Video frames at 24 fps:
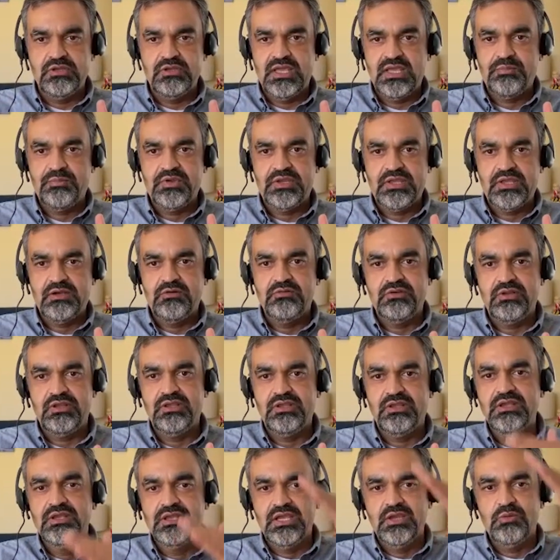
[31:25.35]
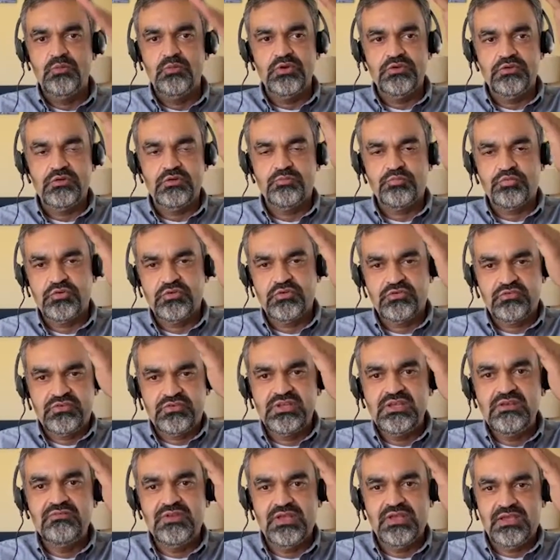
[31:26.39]
GAAP accounting and what you're
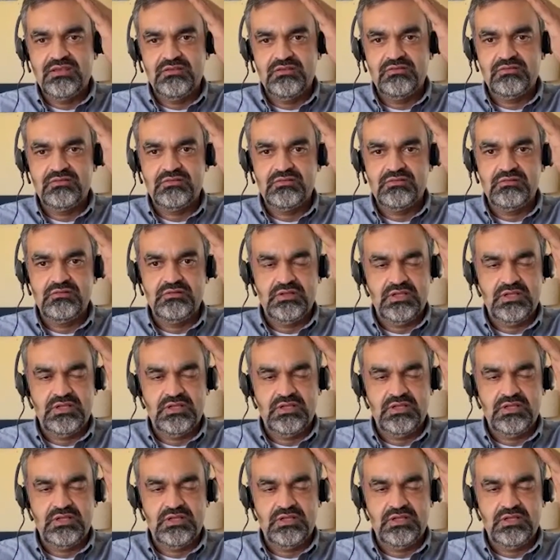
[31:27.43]
perceived as,